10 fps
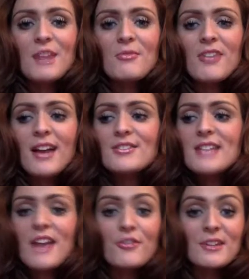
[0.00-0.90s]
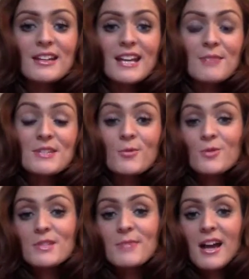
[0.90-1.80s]
thank you to everybody that came and
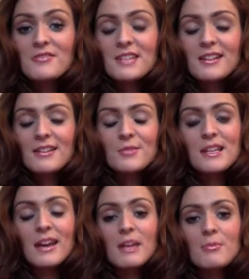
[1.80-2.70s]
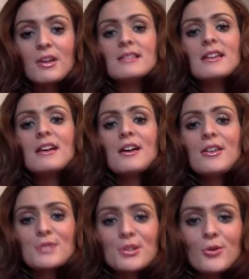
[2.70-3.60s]
spoke to me after it. It was great because
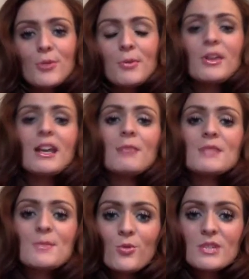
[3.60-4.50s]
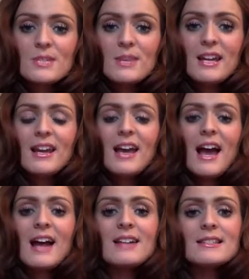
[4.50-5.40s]
there was a lot of people that came and spoke to me
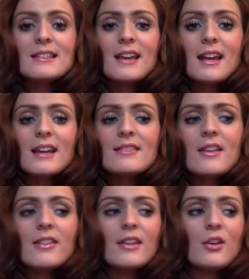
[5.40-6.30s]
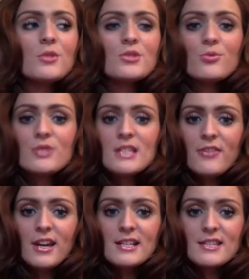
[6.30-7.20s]
and said that they always go to the
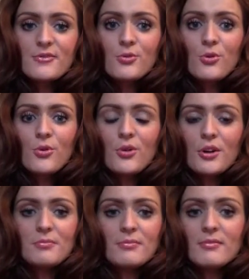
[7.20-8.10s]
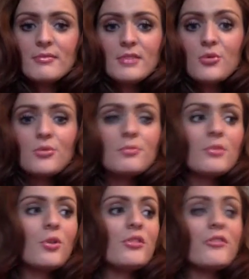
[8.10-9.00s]
festival, or, you know,
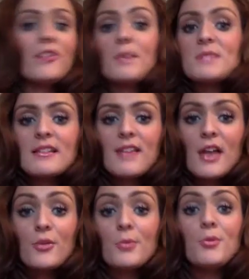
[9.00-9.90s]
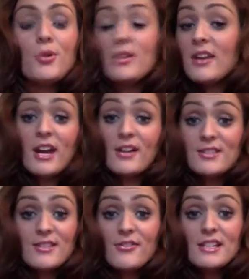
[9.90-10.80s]
on the flip side of that, there were people who had never
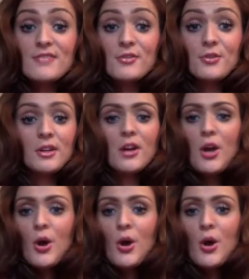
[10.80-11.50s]
heard of the festival and